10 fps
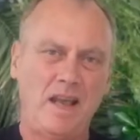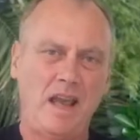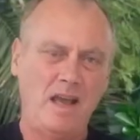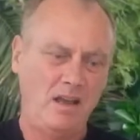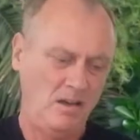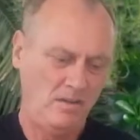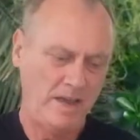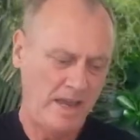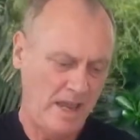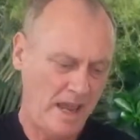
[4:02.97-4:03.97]
how
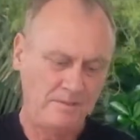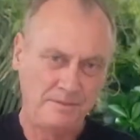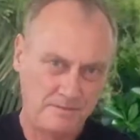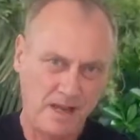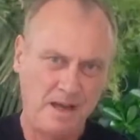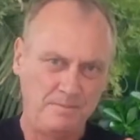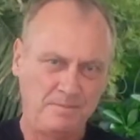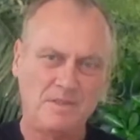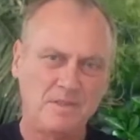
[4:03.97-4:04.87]
they have